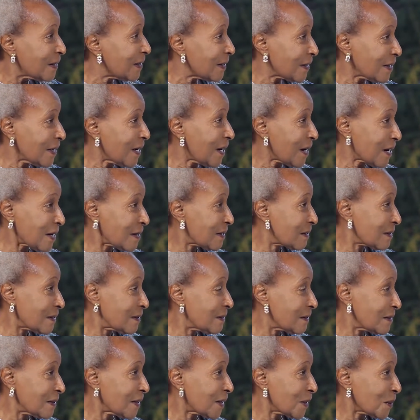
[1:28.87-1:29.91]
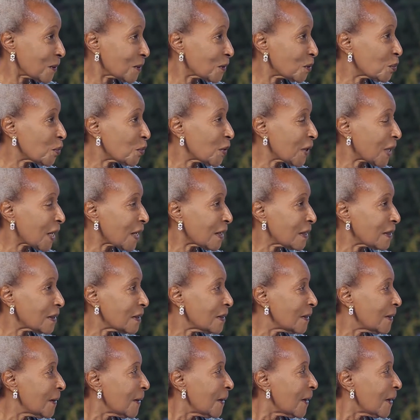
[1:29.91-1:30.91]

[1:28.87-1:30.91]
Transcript: the young girls. We can